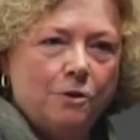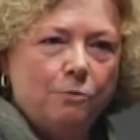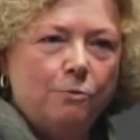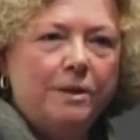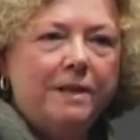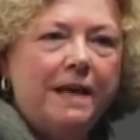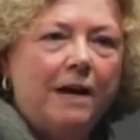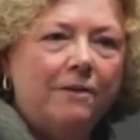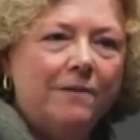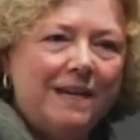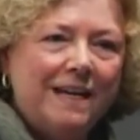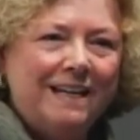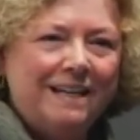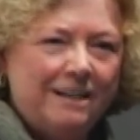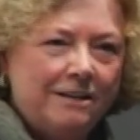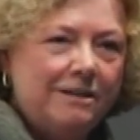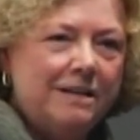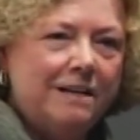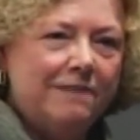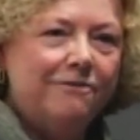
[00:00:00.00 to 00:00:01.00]
without
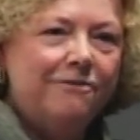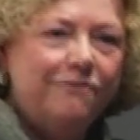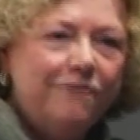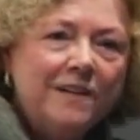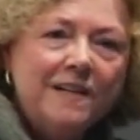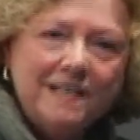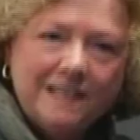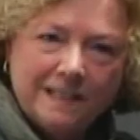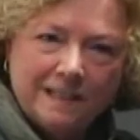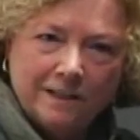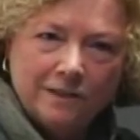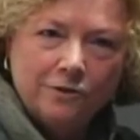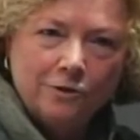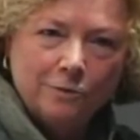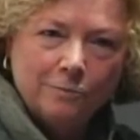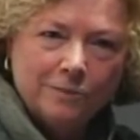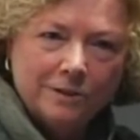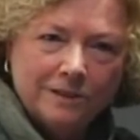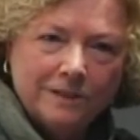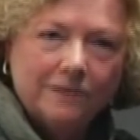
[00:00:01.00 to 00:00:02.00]
getting fixed
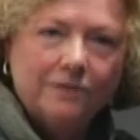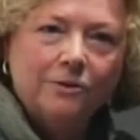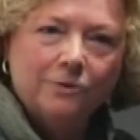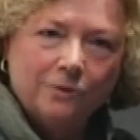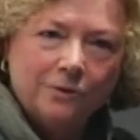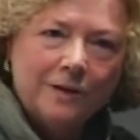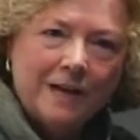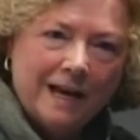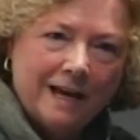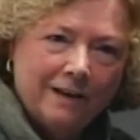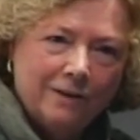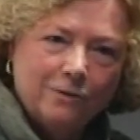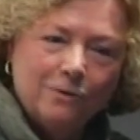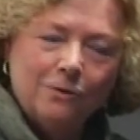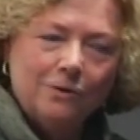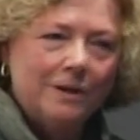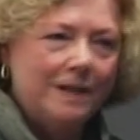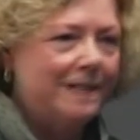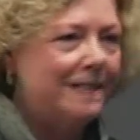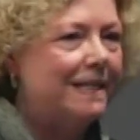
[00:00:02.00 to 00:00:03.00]
into particular
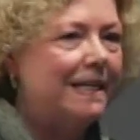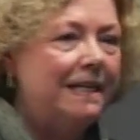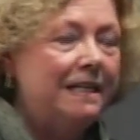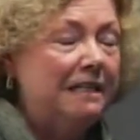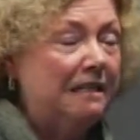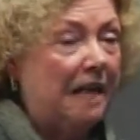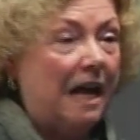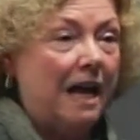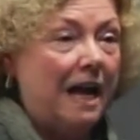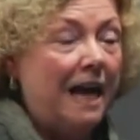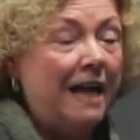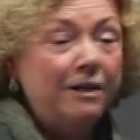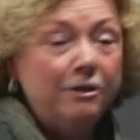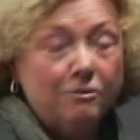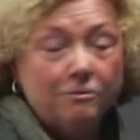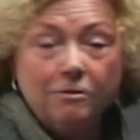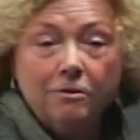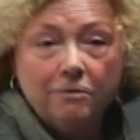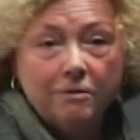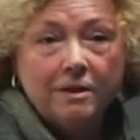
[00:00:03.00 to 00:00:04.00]
categories. I
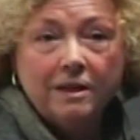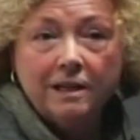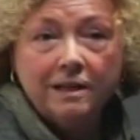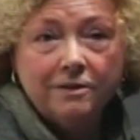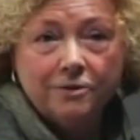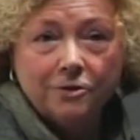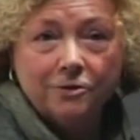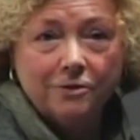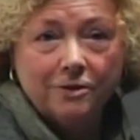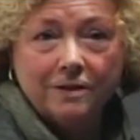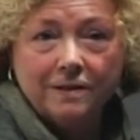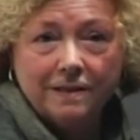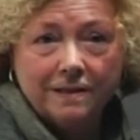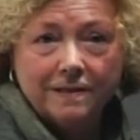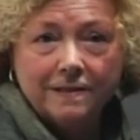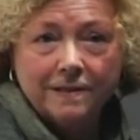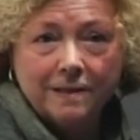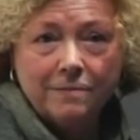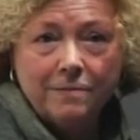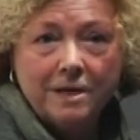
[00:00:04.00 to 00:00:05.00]
don't know the answer to
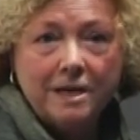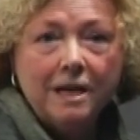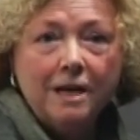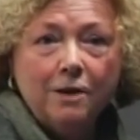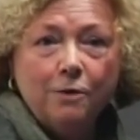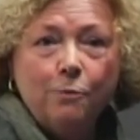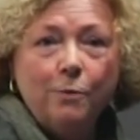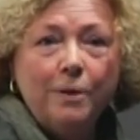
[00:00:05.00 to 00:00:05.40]
this. I mean,